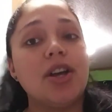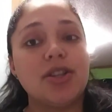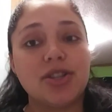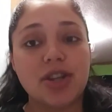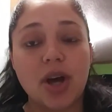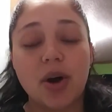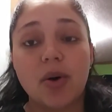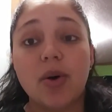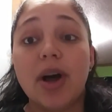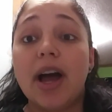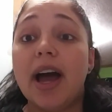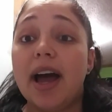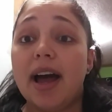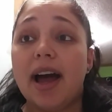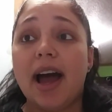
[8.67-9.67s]
So
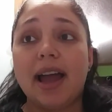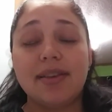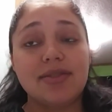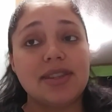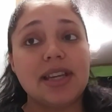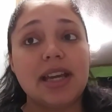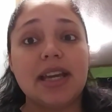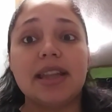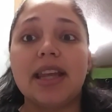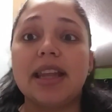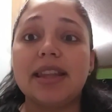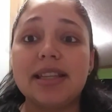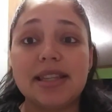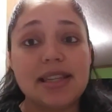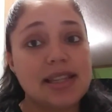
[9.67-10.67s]
I've seen
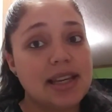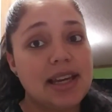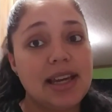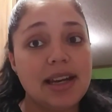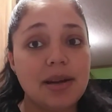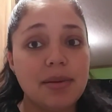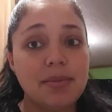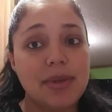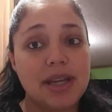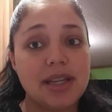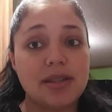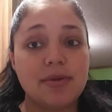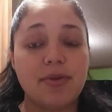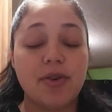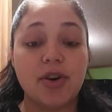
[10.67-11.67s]
that this is a hit and
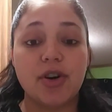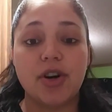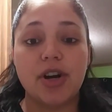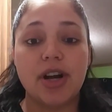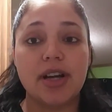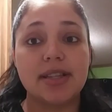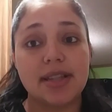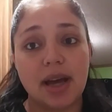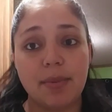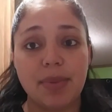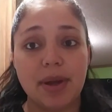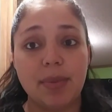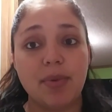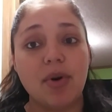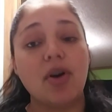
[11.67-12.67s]
miss for some
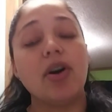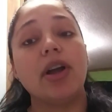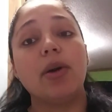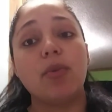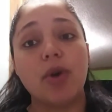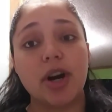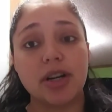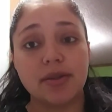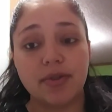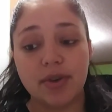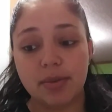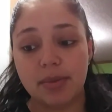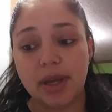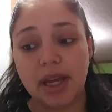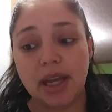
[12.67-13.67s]
people. It worked
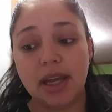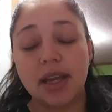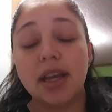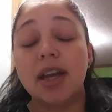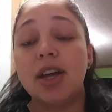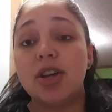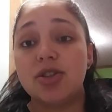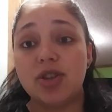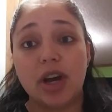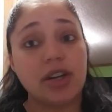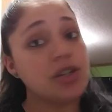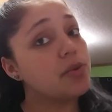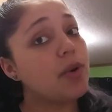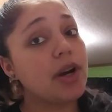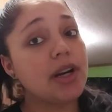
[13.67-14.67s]
for me. So I
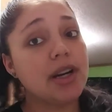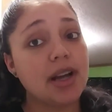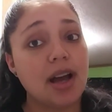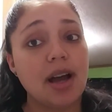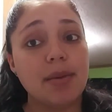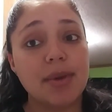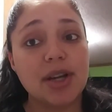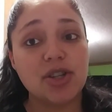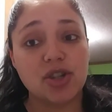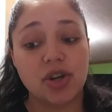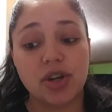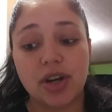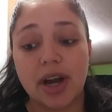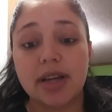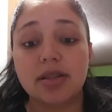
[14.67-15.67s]
just wanted to come and show
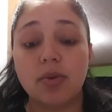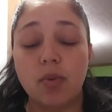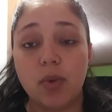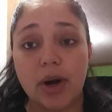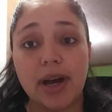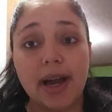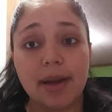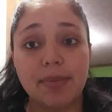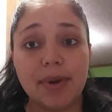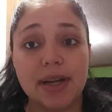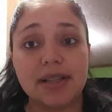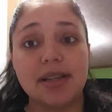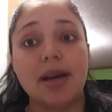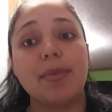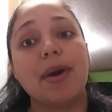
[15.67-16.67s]
you guys what I
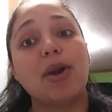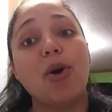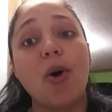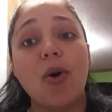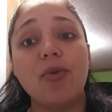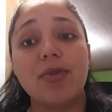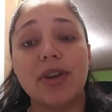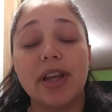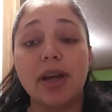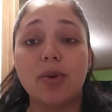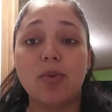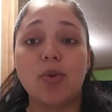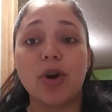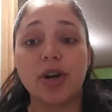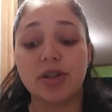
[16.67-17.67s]
picked up and hopefully
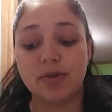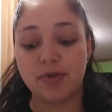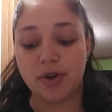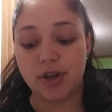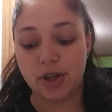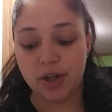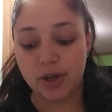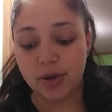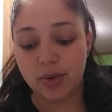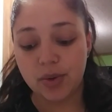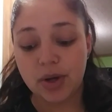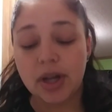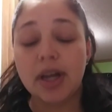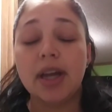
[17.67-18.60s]
it works for you.